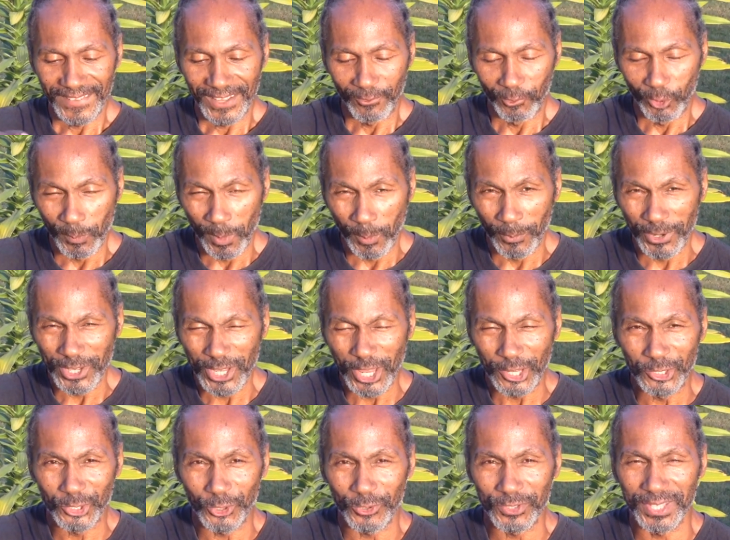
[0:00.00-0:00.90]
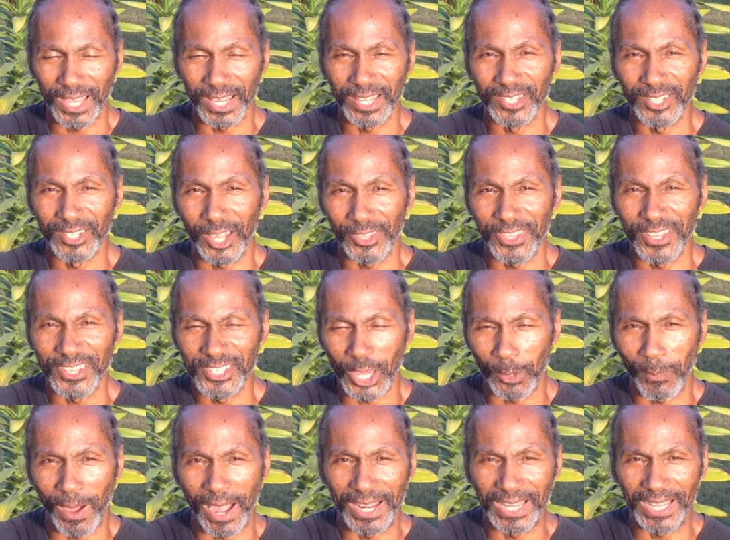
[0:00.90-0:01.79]
Remember, Yeshua said, nothing
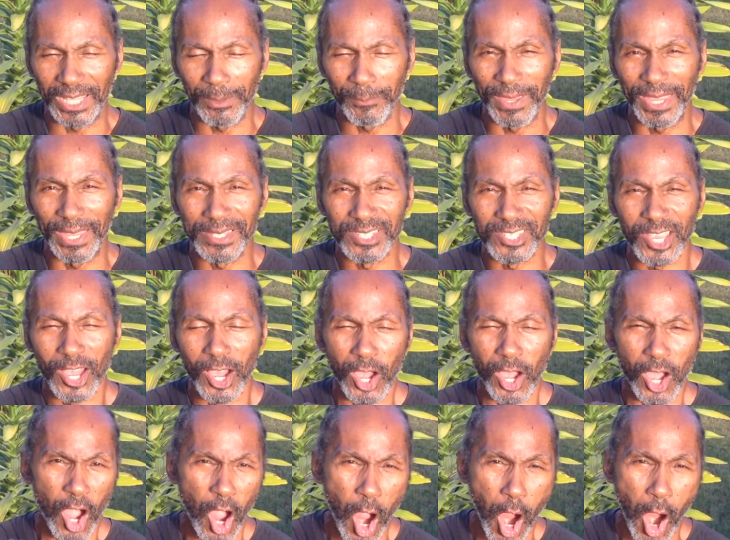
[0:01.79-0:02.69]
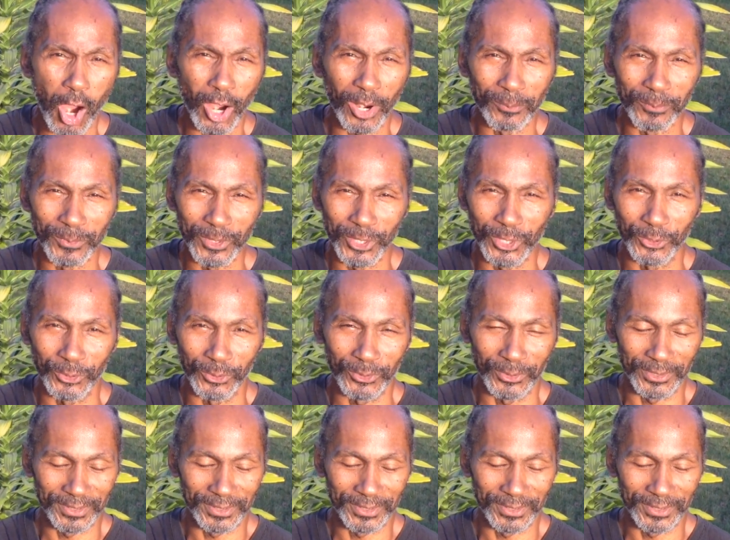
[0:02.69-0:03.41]
shall by any means harm you.